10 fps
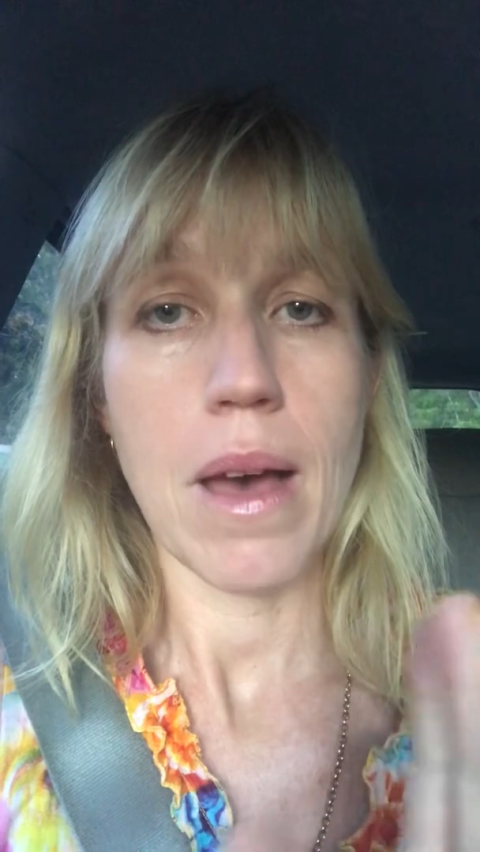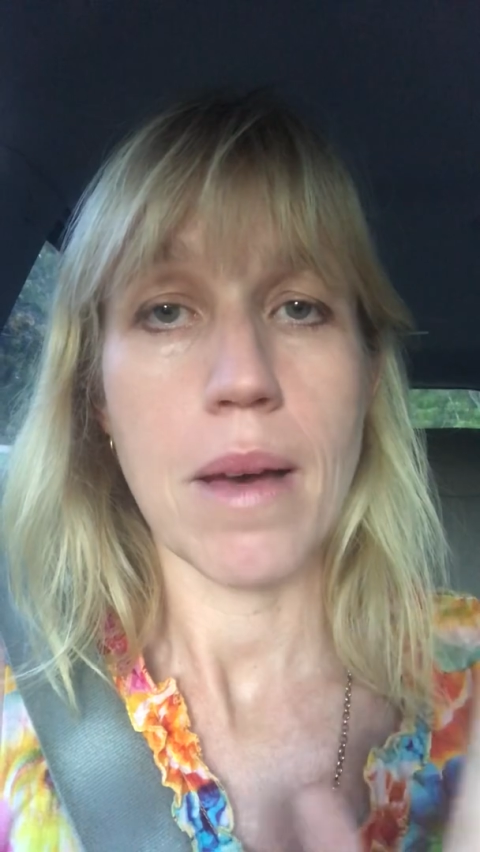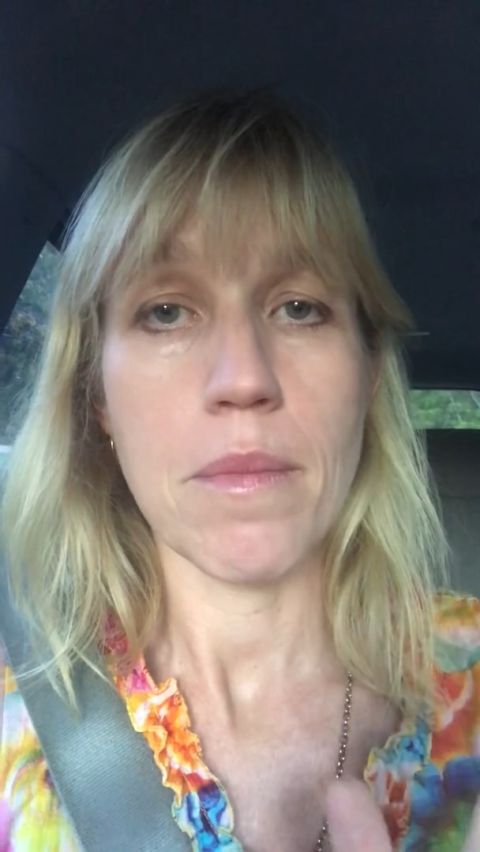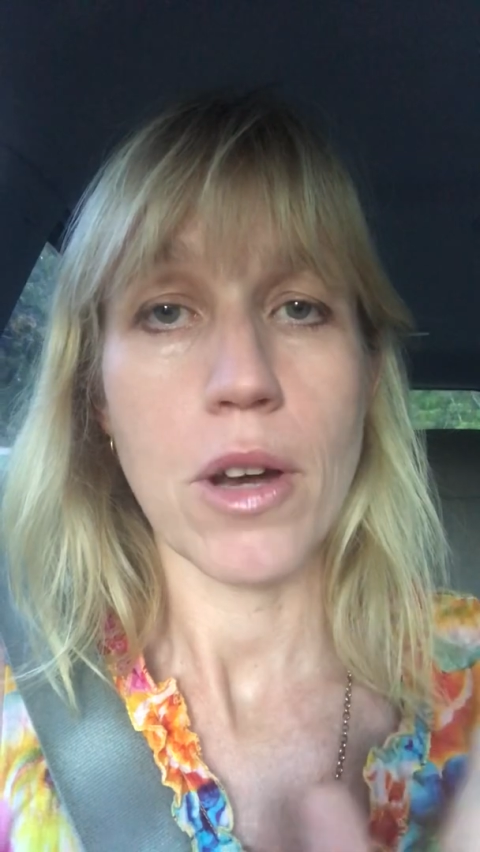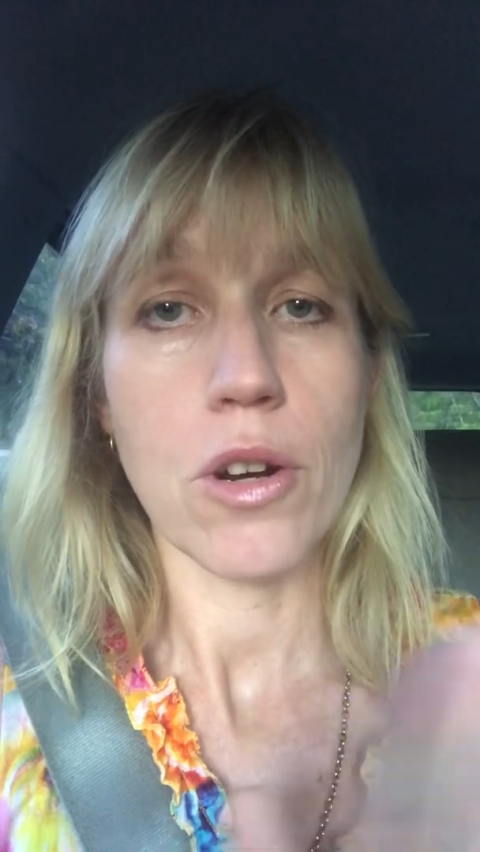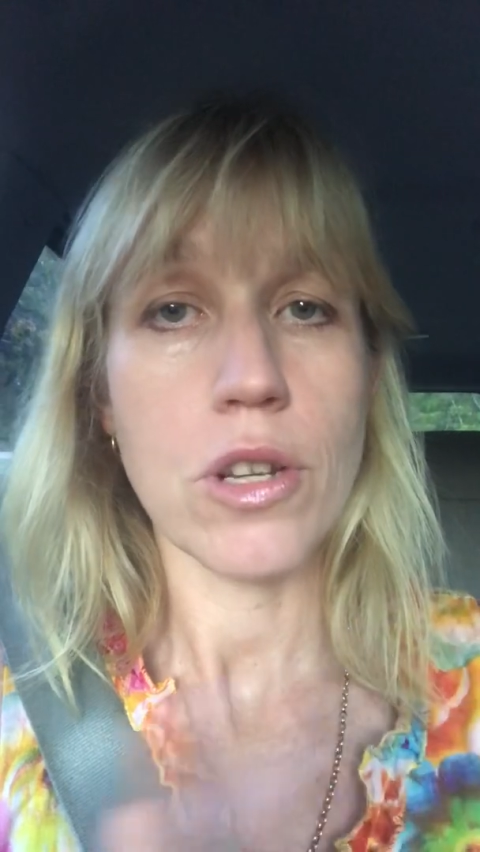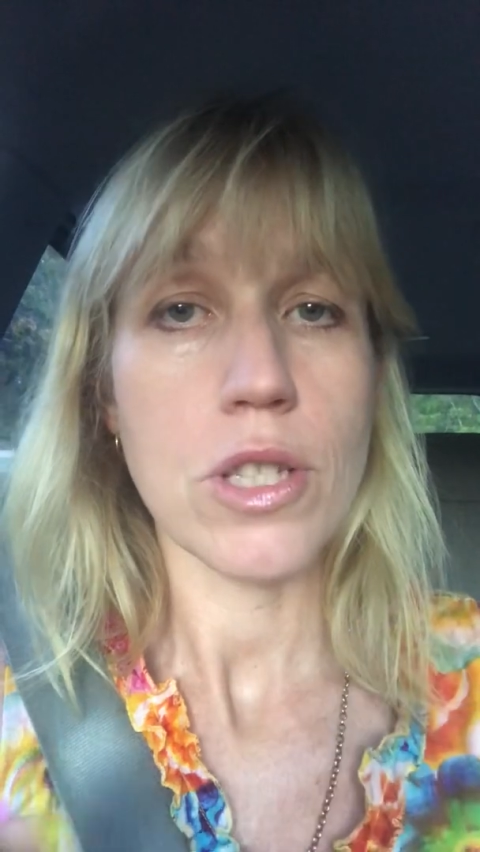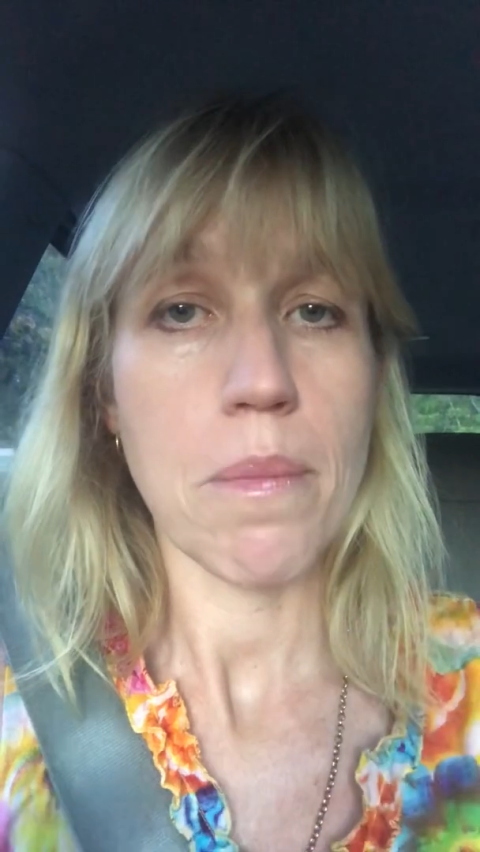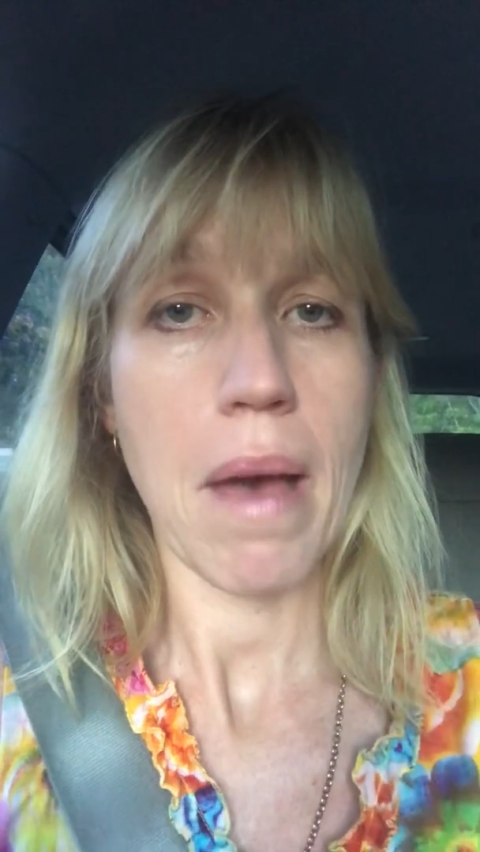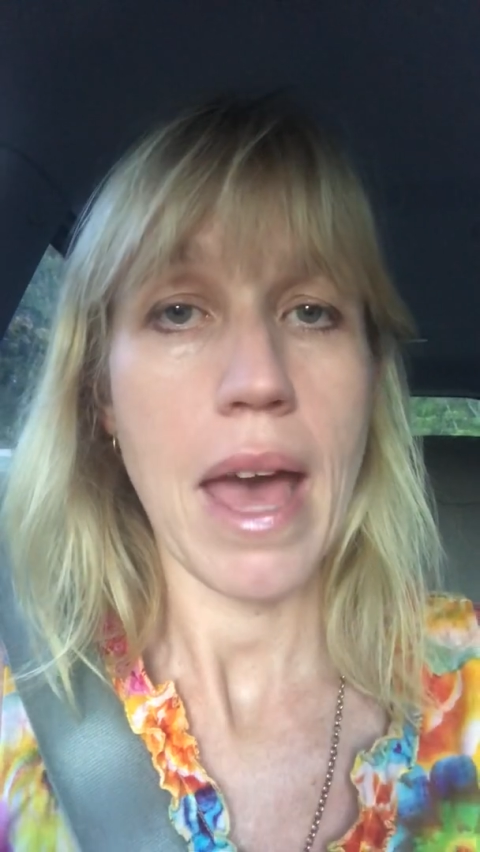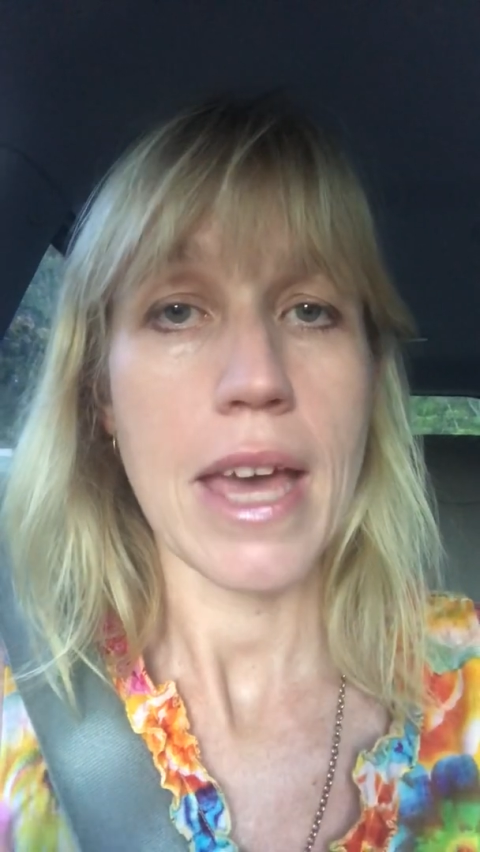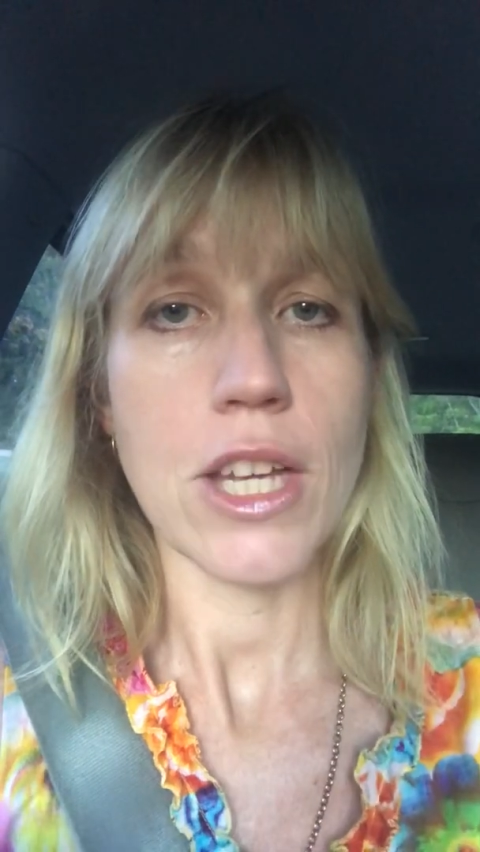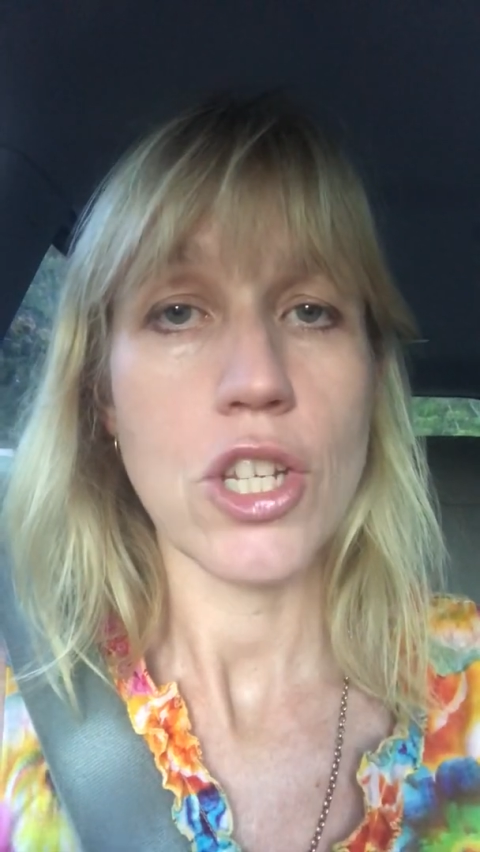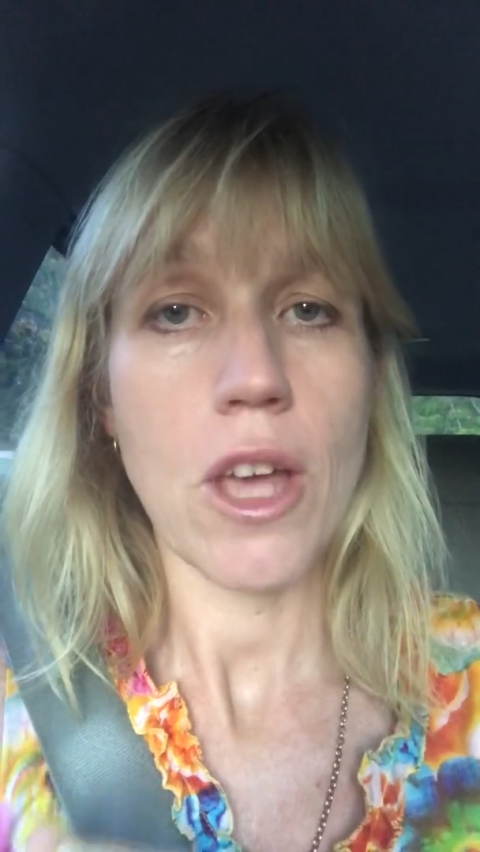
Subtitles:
across the page,